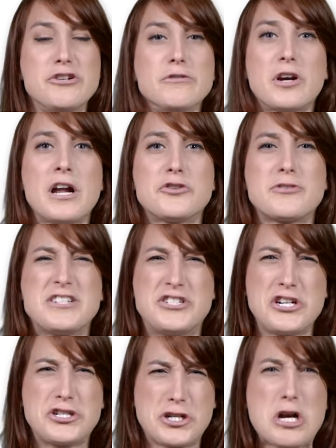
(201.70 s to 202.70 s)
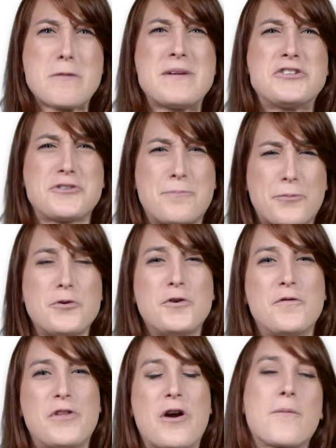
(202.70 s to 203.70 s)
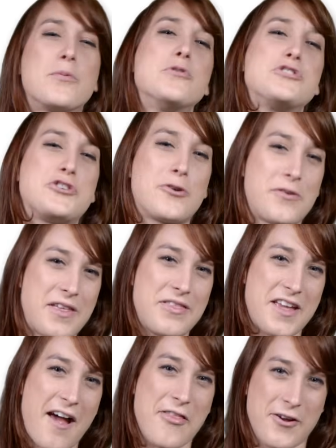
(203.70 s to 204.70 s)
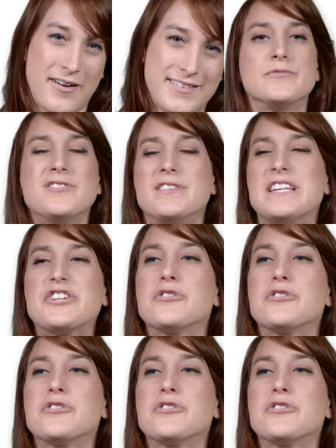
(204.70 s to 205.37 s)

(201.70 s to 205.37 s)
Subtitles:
two countries determined to prove they are bougier than the other. You think